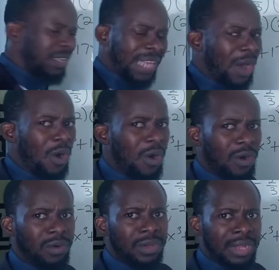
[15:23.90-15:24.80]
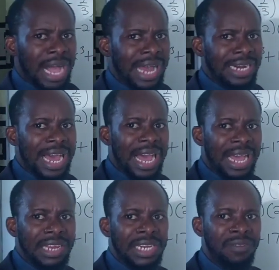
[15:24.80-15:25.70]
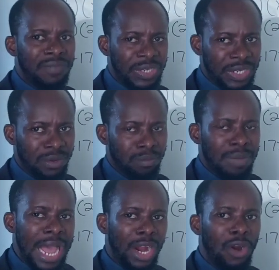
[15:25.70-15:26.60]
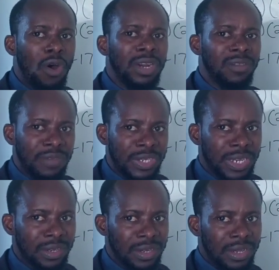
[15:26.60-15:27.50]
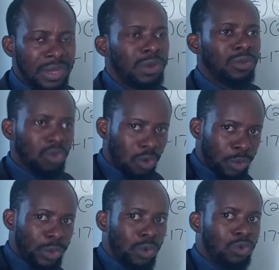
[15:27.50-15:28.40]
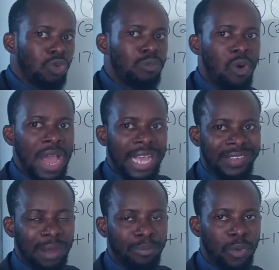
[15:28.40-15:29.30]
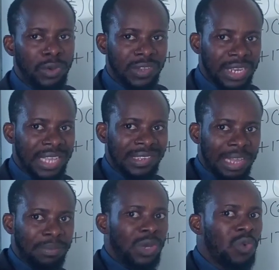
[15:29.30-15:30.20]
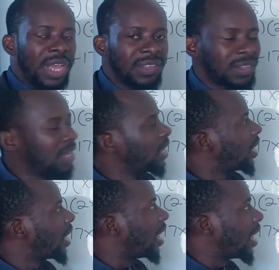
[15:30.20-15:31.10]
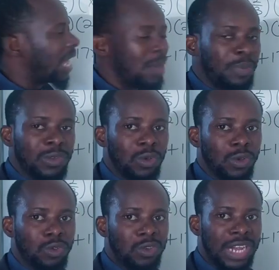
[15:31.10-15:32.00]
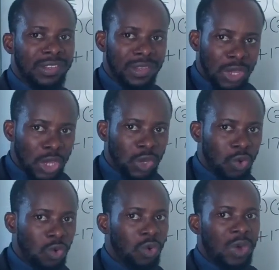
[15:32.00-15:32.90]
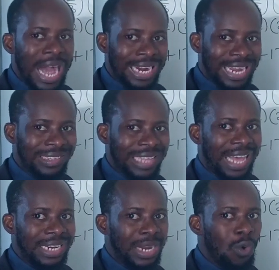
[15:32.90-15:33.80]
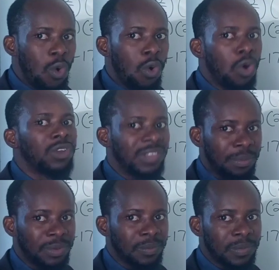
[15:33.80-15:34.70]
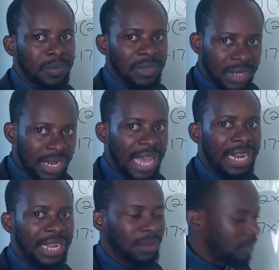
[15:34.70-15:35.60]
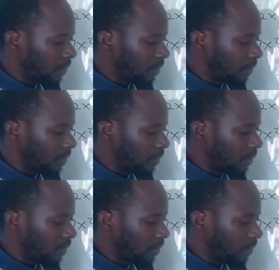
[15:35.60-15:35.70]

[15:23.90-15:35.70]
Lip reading: are all under division by long division. So we will do more examples in the subsequent episodes so that you understand the whole concept clearly.